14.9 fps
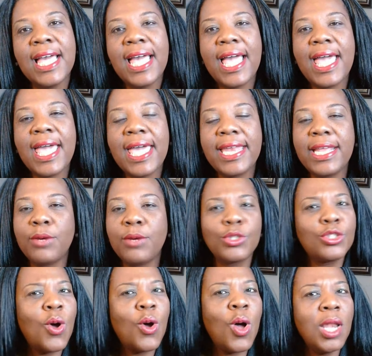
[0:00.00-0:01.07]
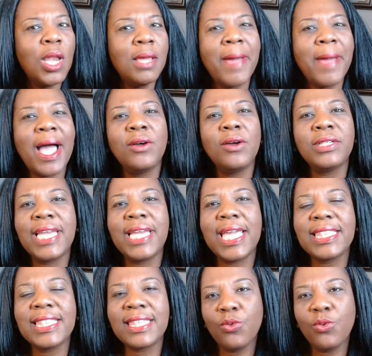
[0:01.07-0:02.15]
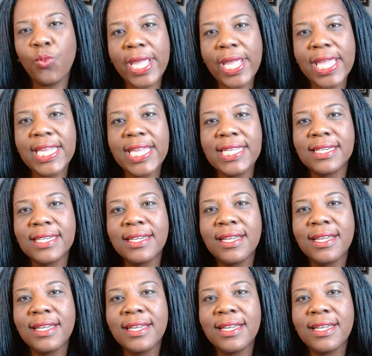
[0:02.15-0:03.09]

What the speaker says: and it was all about Nathan Wade,